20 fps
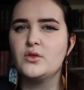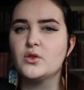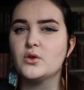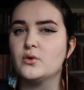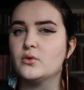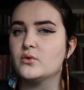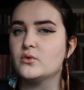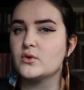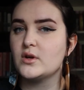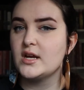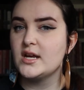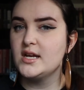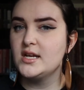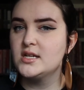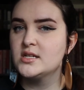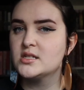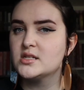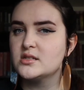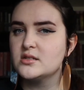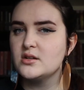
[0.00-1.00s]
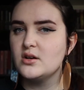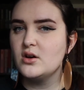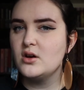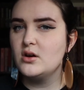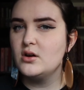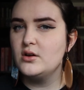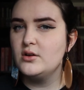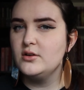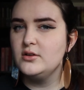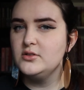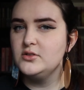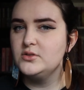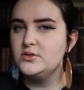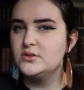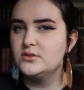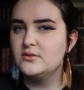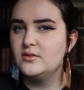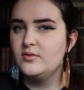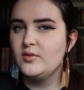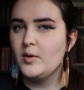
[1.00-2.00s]
3
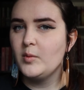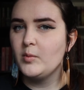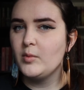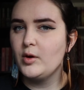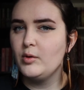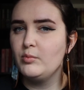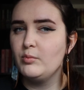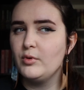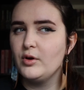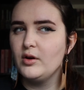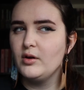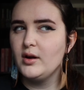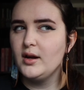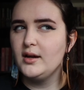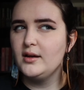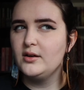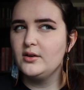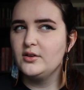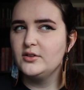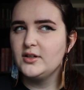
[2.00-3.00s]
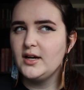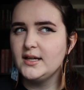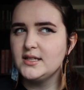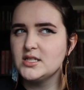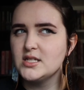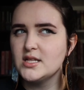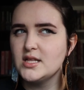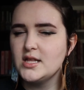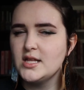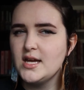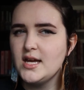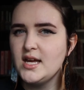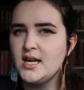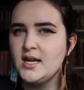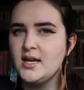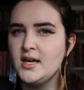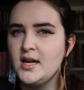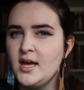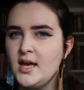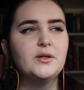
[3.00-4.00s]
stars, if I'm remembering correctly.